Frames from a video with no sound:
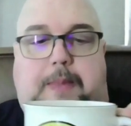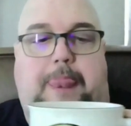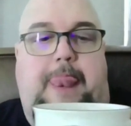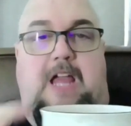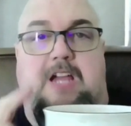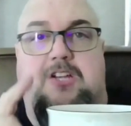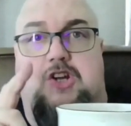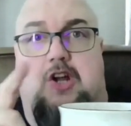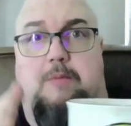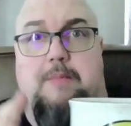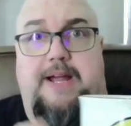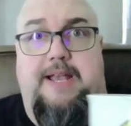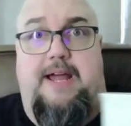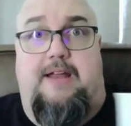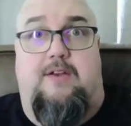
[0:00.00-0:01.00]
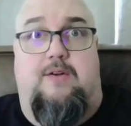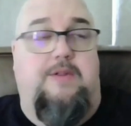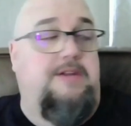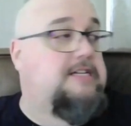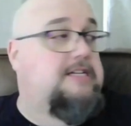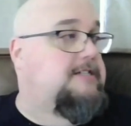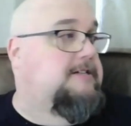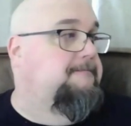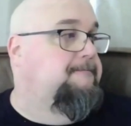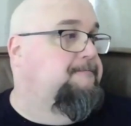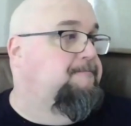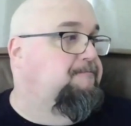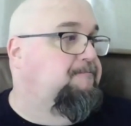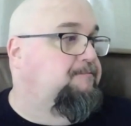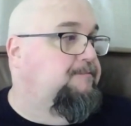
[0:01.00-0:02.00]
Because y'all might not know this,
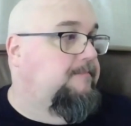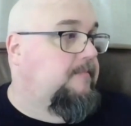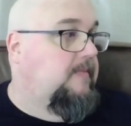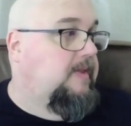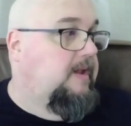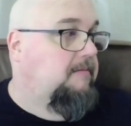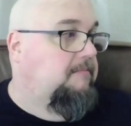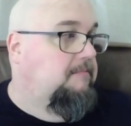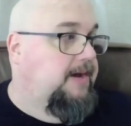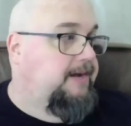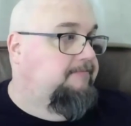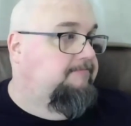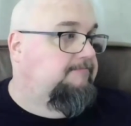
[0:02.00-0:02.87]
but